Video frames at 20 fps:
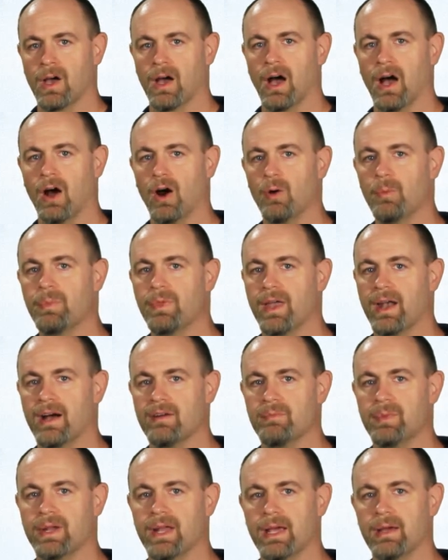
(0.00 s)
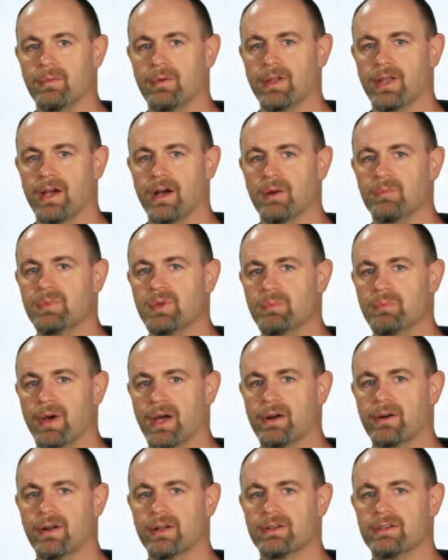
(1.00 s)
I hope that I've been able to help you
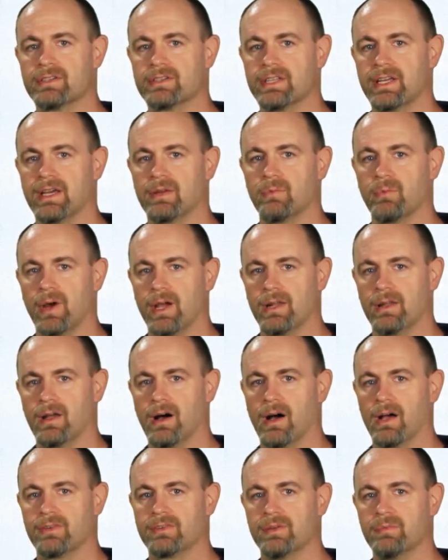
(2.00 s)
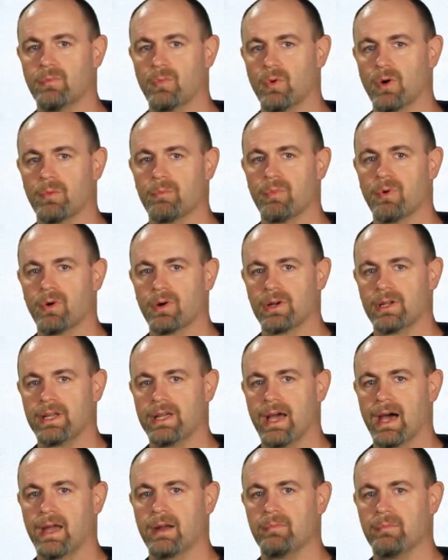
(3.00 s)
better understand weight loss and, more importantly,
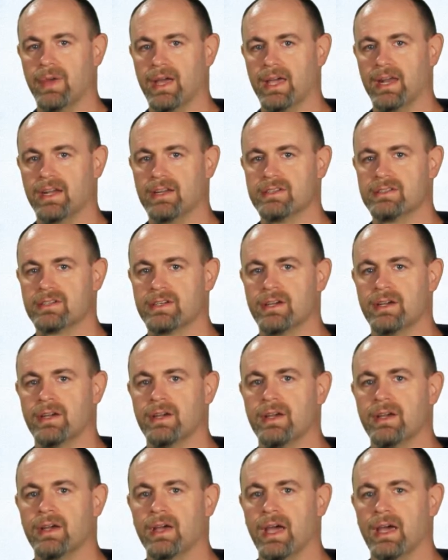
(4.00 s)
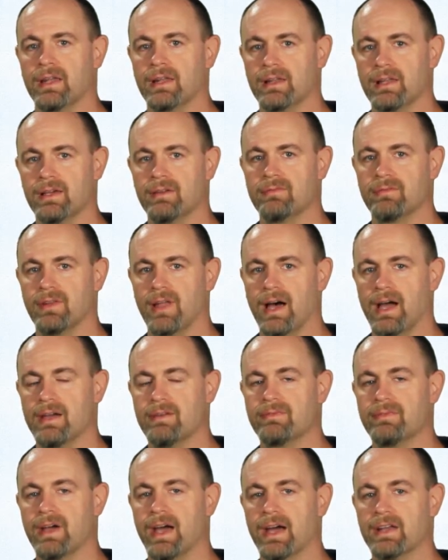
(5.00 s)
how to manage and live
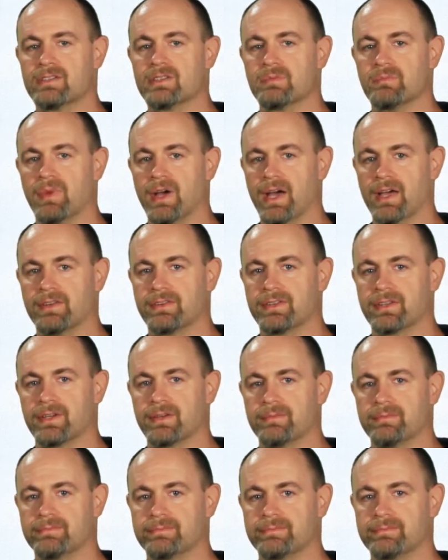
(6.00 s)
life at your best.